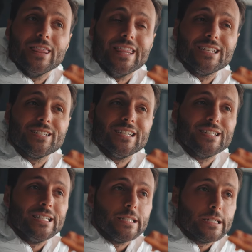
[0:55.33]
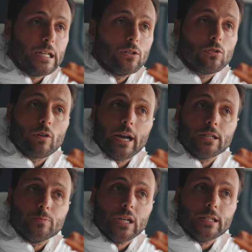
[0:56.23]
this is the single
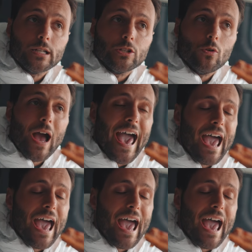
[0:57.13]
greatest pizza to